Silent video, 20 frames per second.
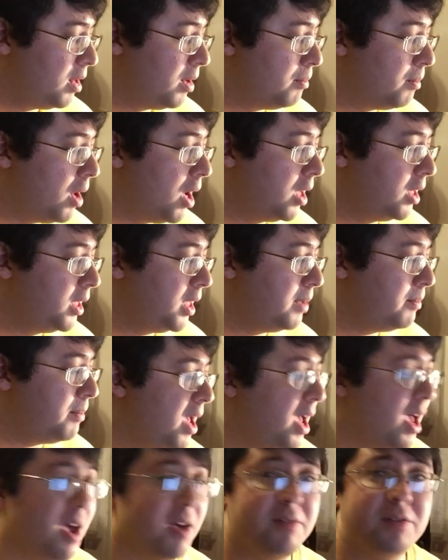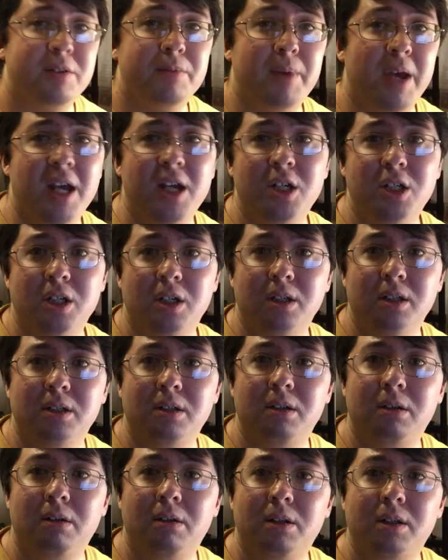Monly have some Asian
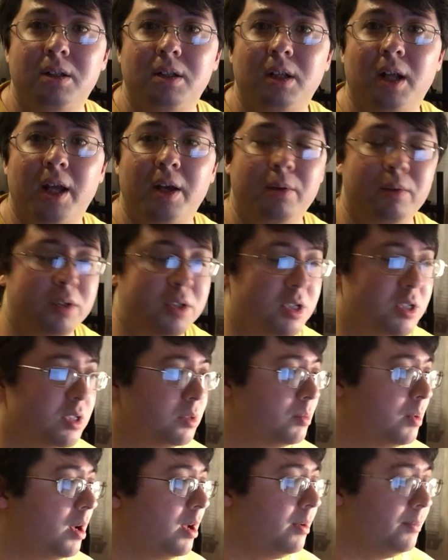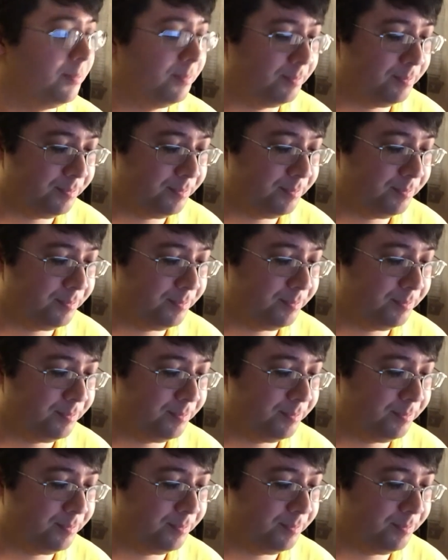languages as well.